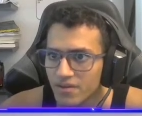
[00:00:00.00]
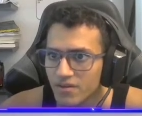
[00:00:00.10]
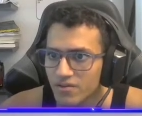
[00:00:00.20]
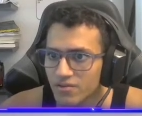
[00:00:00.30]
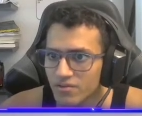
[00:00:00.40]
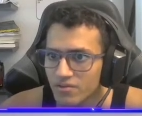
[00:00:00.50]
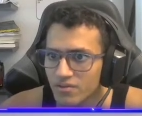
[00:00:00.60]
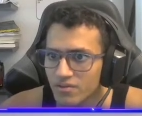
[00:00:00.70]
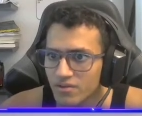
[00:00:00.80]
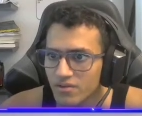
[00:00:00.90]

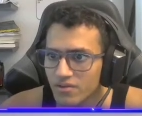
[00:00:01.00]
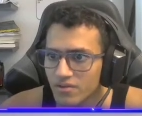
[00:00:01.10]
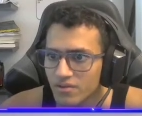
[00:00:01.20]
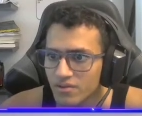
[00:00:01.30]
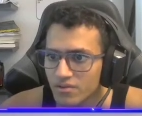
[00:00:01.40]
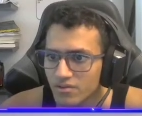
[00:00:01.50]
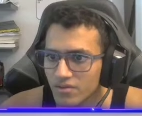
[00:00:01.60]
No one is speaking in this clip.